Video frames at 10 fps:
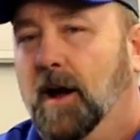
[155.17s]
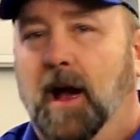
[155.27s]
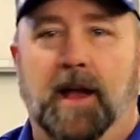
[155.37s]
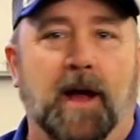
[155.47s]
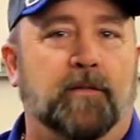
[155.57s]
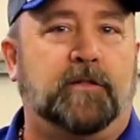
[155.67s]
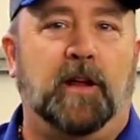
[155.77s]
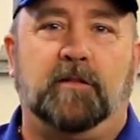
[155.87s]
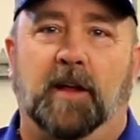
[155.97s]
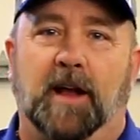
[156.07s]
And ever
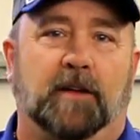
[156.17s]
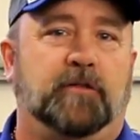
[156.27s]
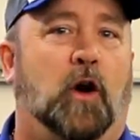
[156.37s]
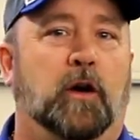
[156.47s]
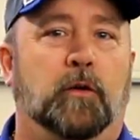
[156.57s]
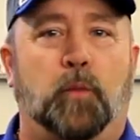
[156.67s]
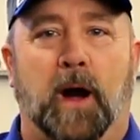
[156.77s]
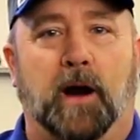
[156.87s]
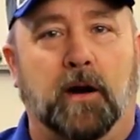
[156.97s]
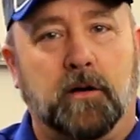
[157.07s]
since then I started
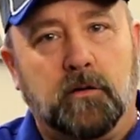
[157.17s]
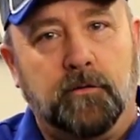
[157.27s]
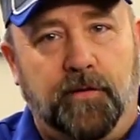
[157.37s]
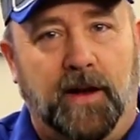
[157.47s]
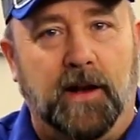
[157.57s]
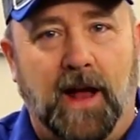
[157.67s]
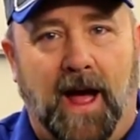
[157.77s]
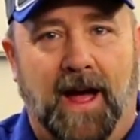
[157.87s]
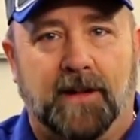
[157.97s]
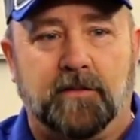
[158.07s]
wearing fitted
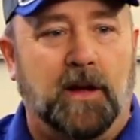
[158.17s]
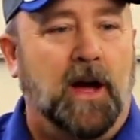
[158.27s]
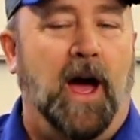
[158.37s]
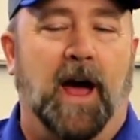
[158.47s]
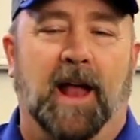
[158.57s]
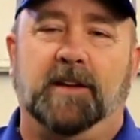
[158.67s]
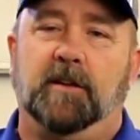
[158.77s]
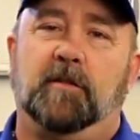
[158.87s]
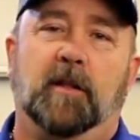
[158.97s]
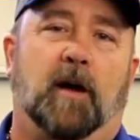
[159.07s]
hats and I
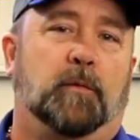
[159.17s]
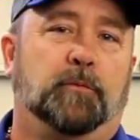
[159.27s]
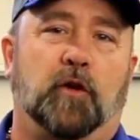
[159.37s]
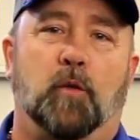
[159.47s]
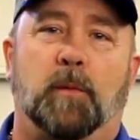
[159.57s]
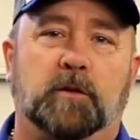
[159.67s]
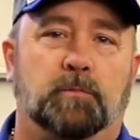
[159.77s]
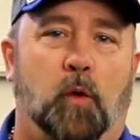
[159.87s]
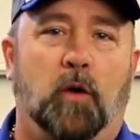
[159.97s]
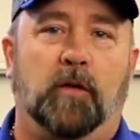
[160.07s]
just love them so much
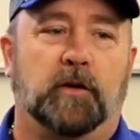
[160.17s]
more.